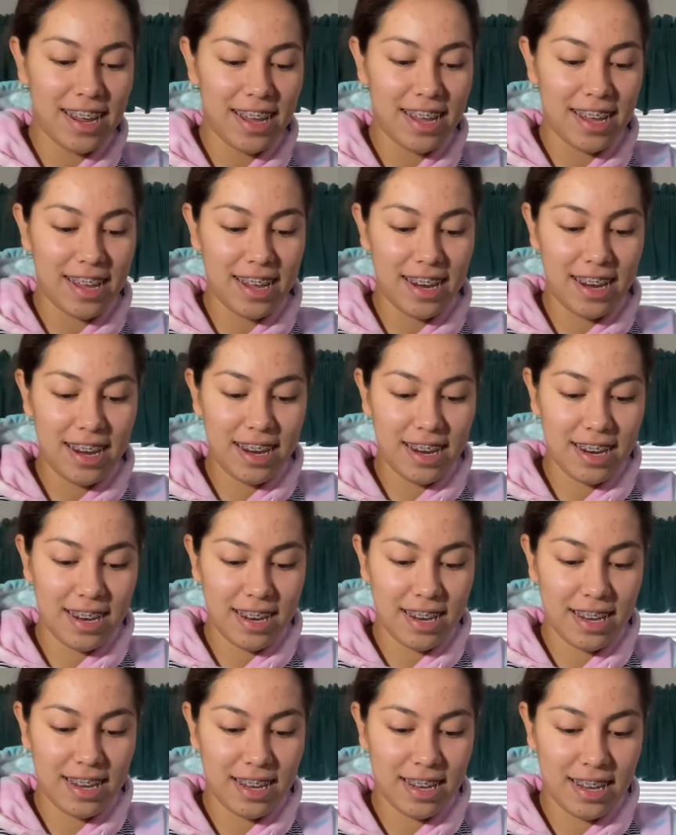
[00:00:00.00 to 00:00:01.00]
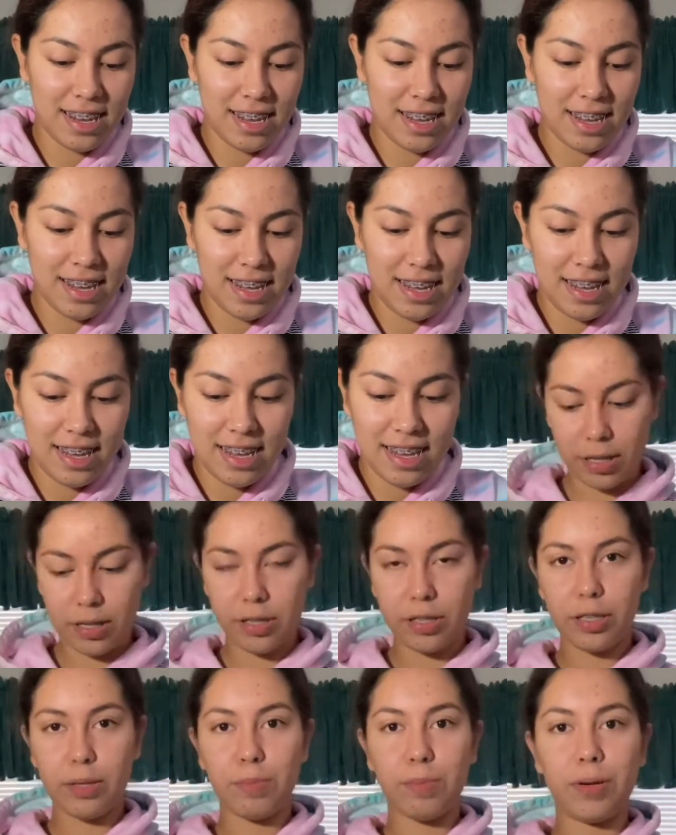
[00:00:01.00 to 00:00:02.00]
in. This
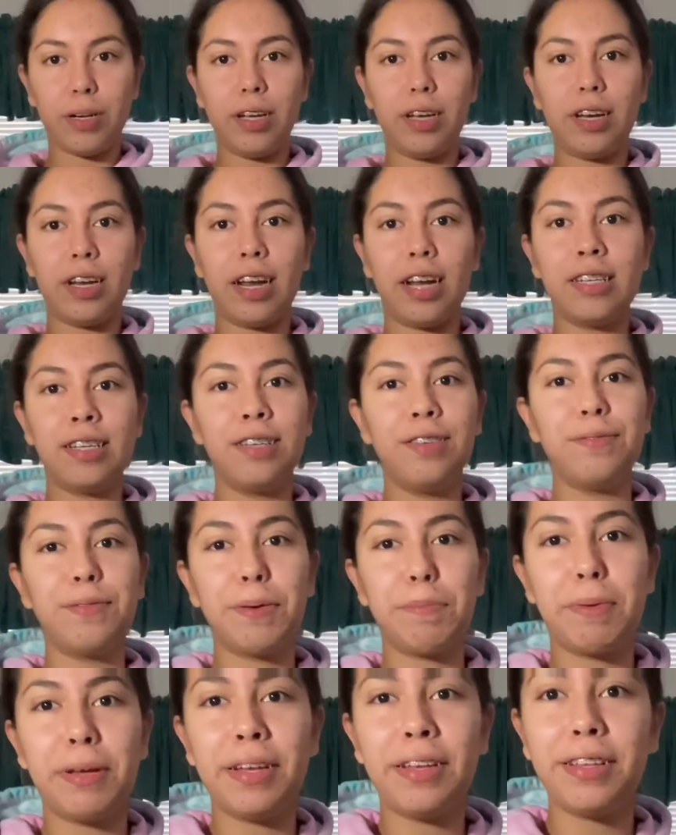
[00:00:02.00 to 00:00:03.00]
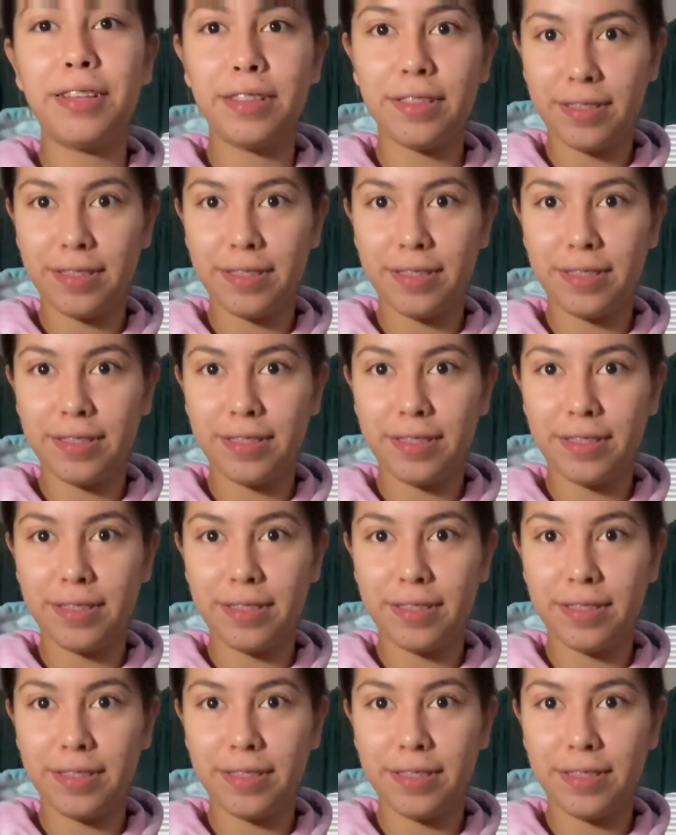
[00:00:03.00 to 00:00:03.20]
looks pretty good. I didn't rip it.